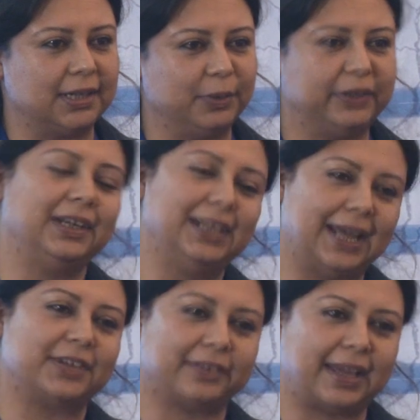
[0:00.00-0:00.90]
and we'd really
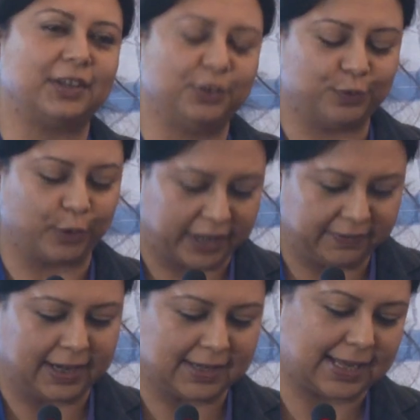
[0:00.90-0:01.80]
like to thank you for
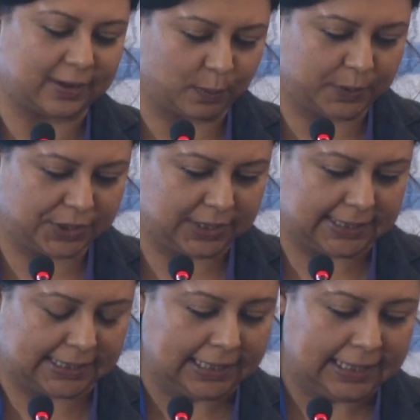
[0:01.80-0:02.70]
giving us that
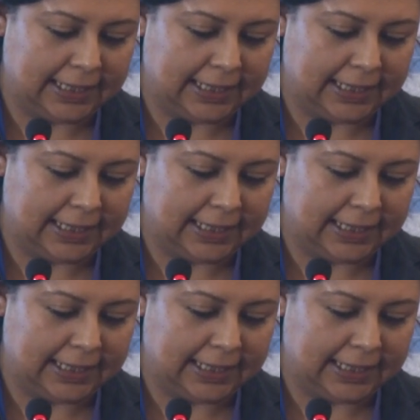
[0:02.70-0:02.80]
opportunity.